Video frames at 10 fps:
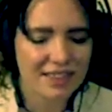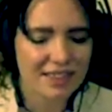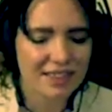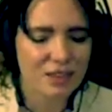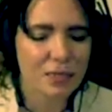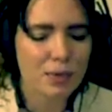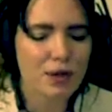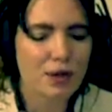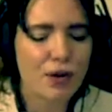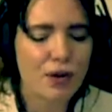to be
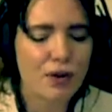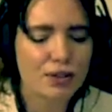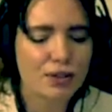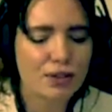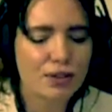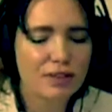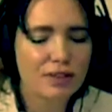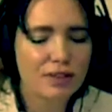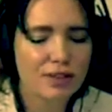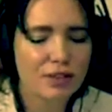heard,
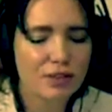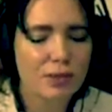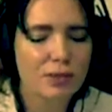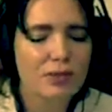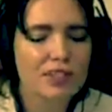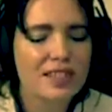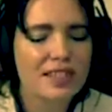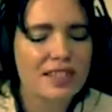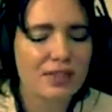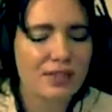to be
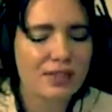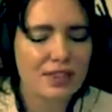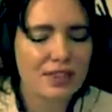received,